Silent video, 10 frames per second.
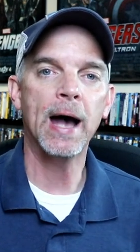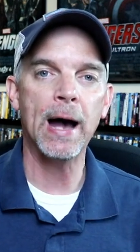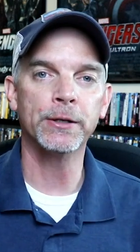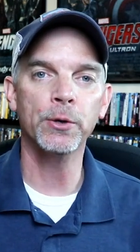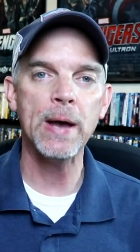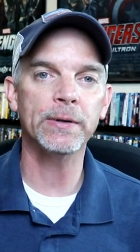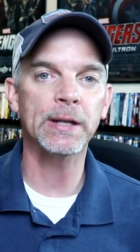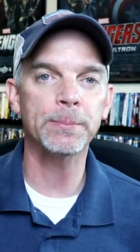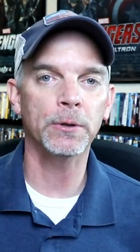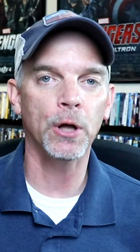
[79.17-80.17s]
I do have a
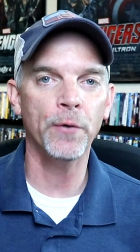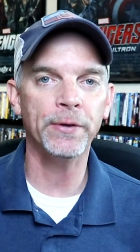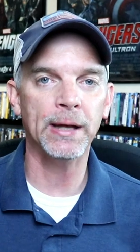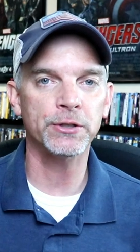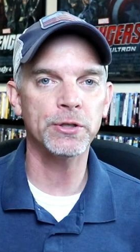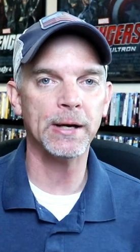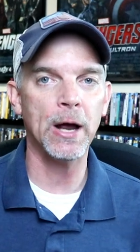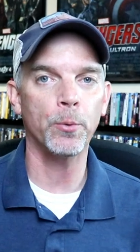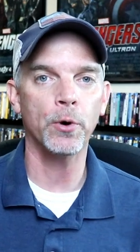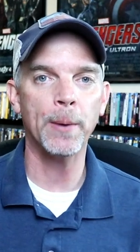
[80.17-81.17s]
link below if you'd like to check
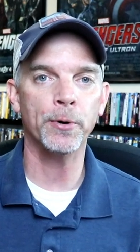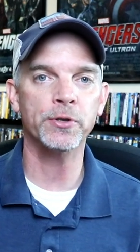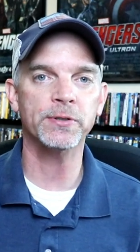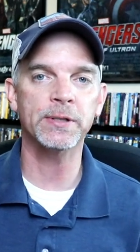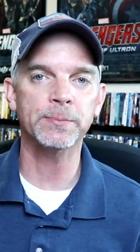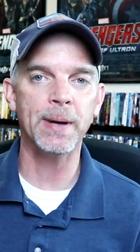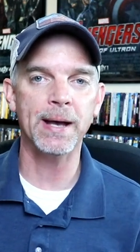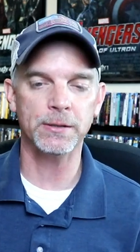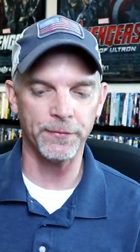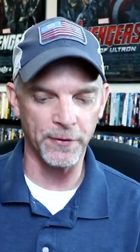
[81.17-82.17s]
out where I purchased these
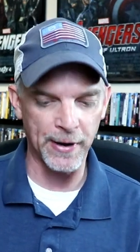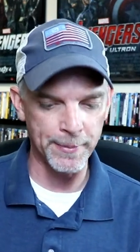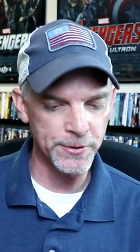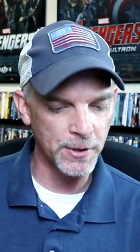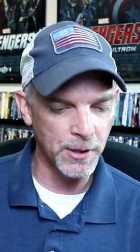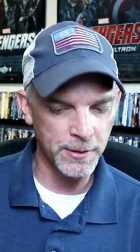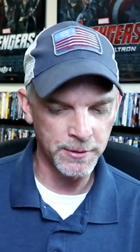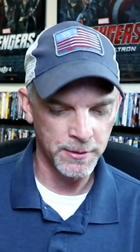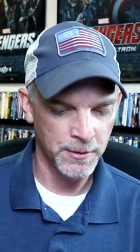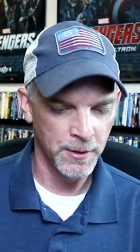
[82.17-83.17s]
bags off of Amazon.